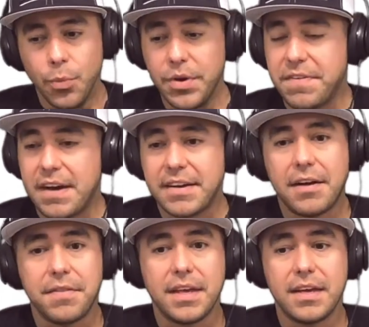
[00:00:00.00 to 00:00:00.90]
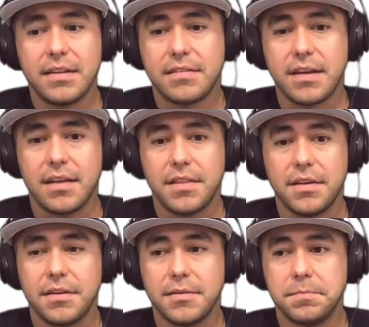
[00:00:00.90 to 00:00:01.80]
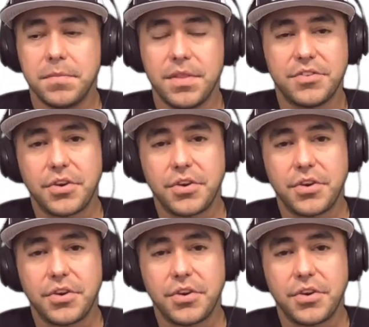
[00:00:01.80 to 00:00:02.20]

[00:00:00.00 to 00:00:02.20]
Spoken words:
We found out that the